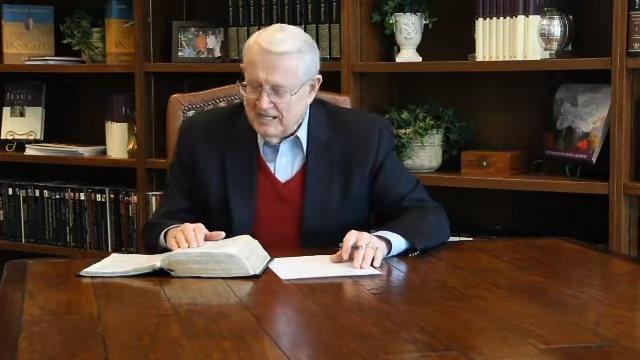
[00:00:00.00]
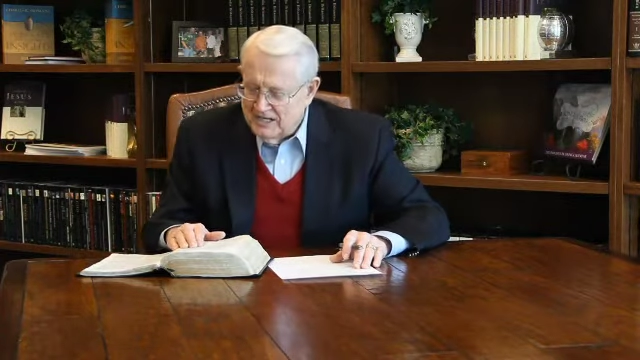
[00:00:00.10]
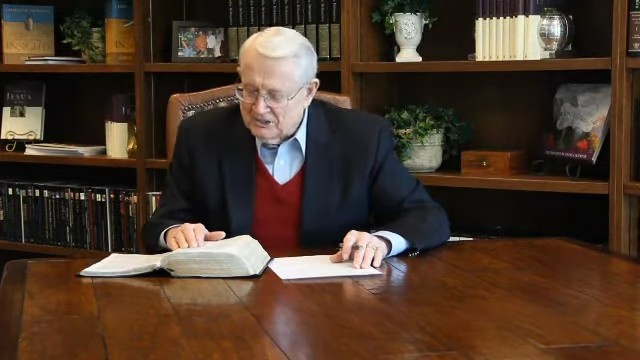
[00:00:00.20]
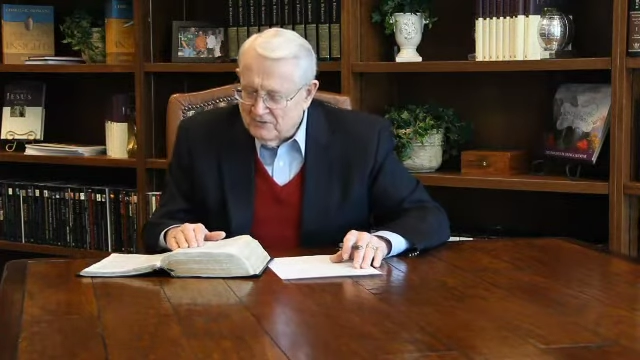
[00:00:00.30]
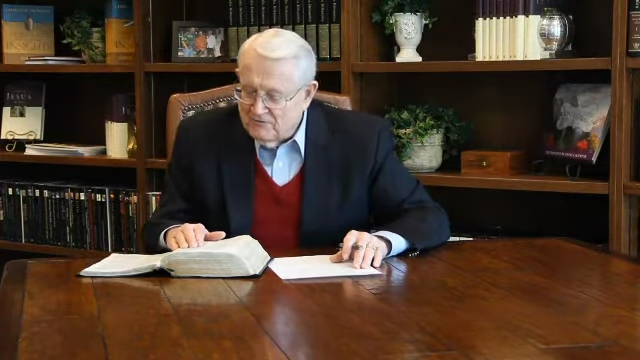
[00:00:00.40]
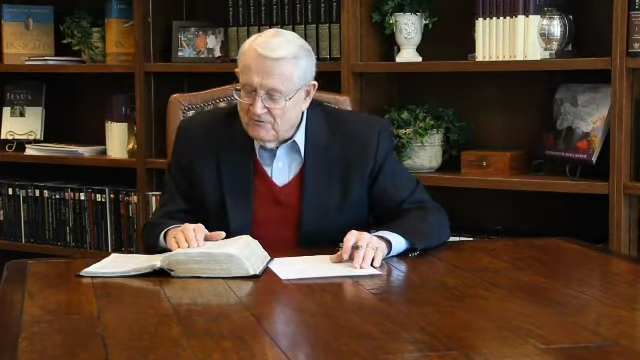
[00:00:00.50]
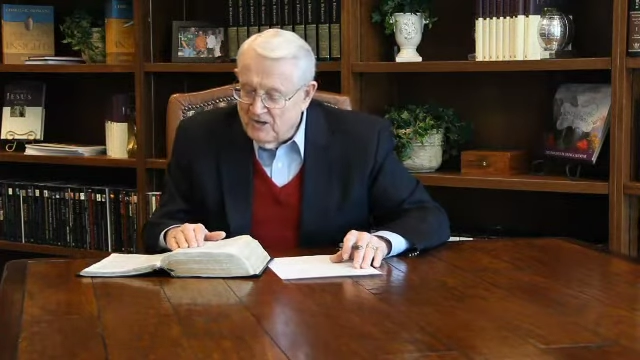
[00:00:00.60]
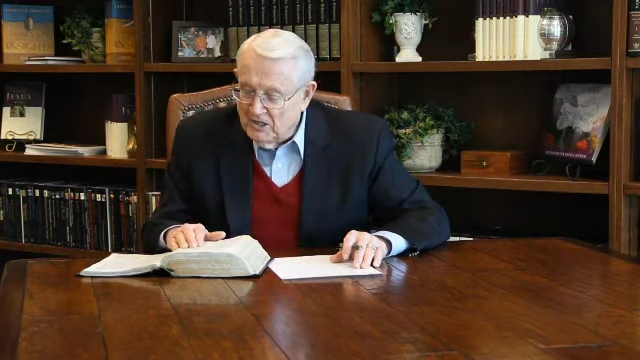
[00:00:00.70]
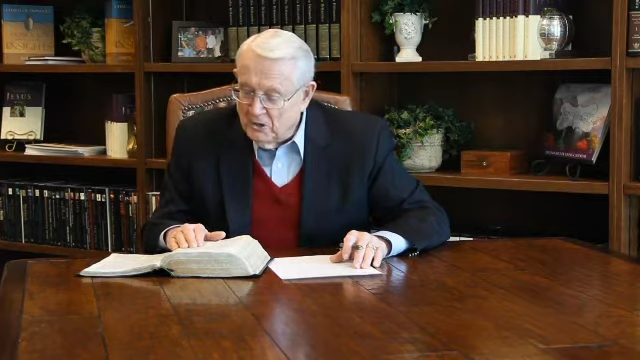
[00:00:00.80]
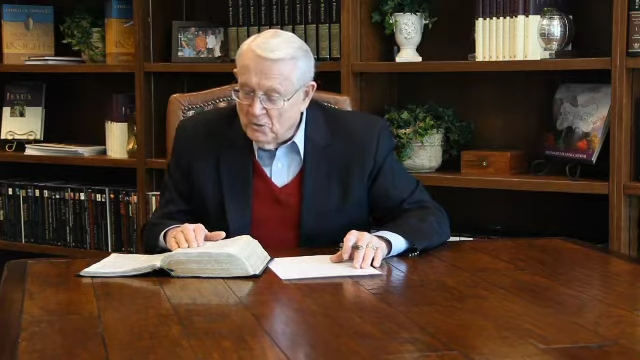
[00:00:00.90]
as a
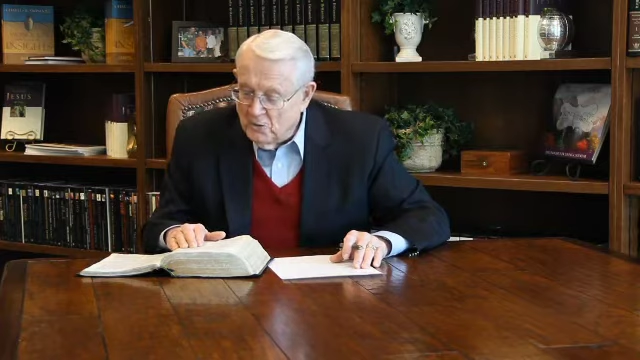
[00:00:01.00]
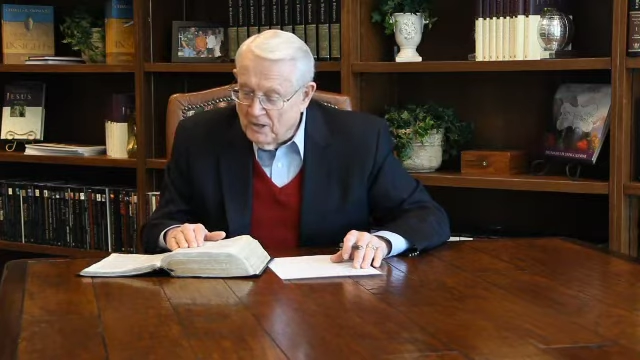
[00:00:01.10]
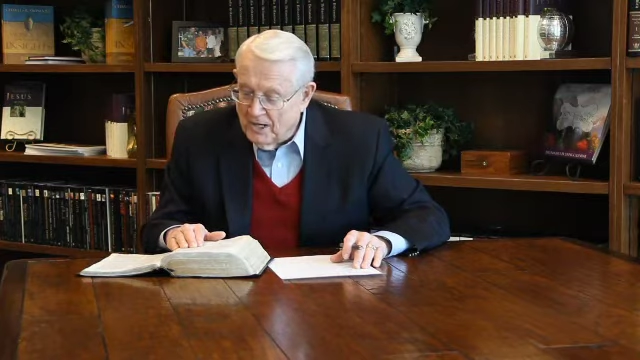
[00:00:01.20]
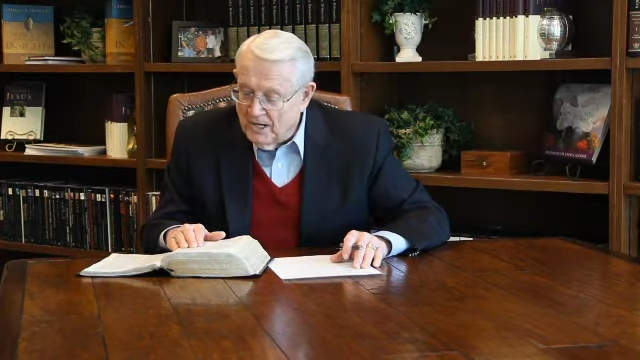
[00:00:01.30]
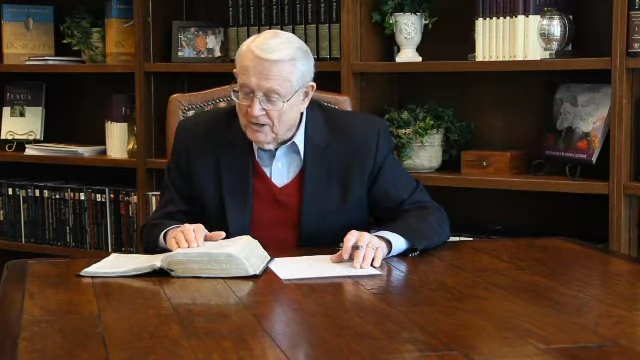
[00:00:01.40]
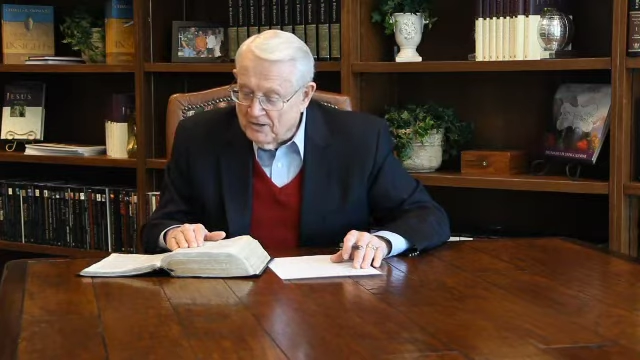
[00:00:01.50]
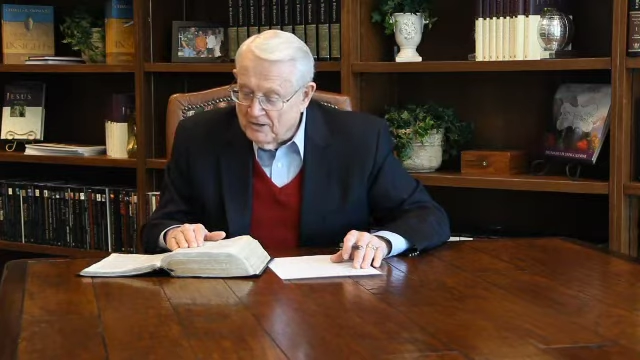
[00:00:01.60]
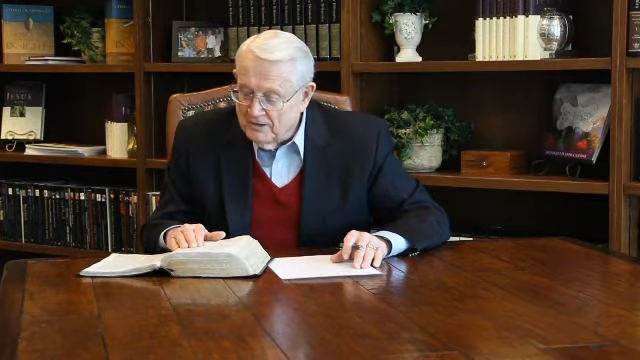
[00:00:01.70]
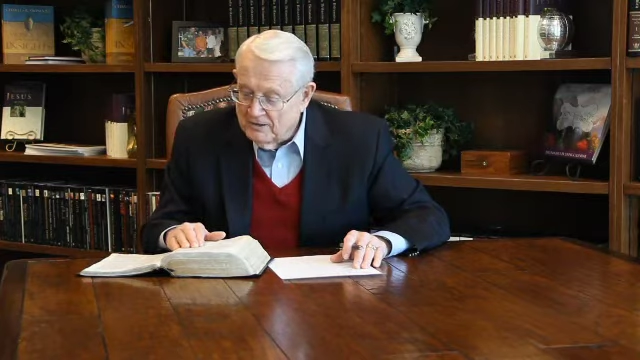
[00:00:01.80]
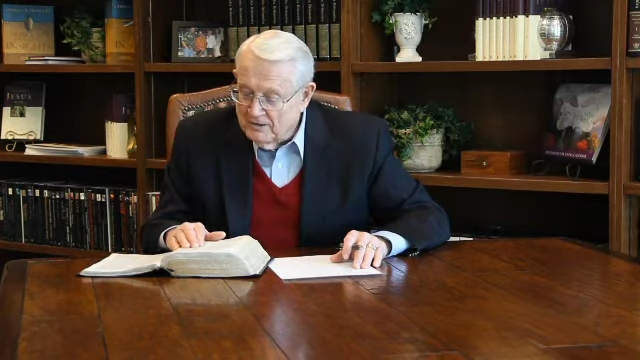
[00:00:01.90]
fellow
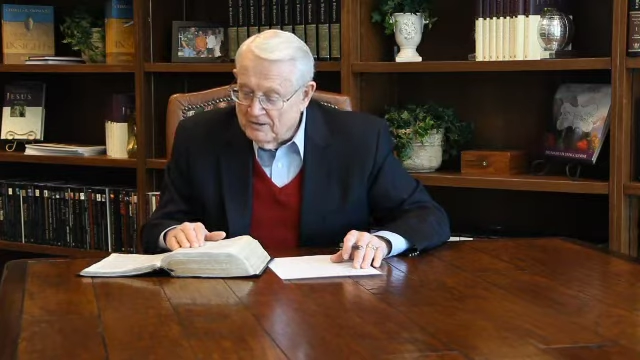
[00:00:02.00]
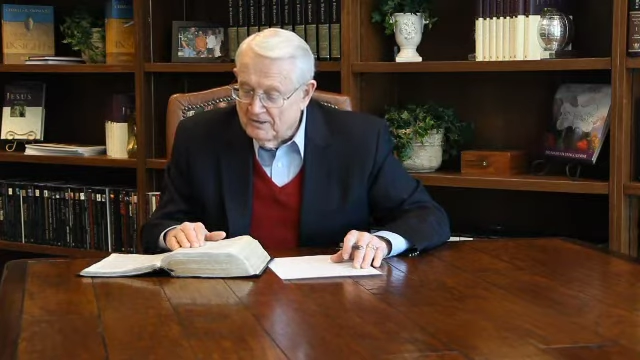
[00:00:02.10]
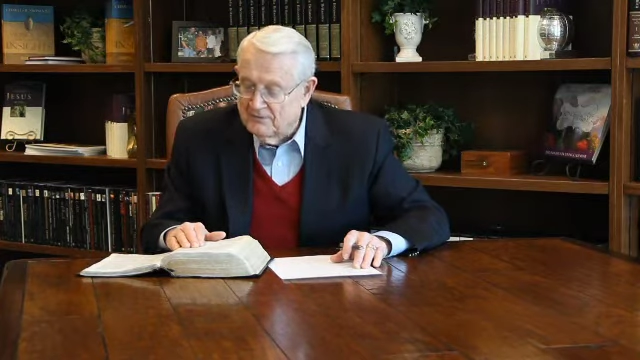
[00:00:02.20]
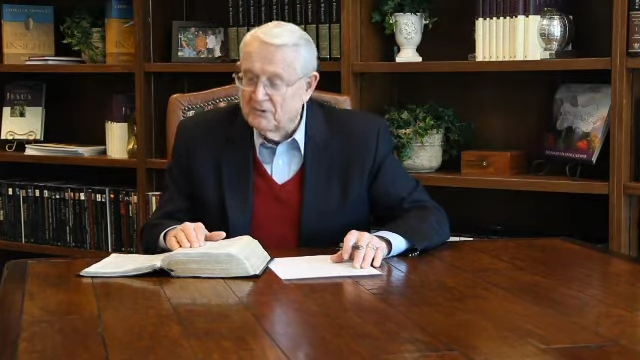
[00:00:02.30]
heir of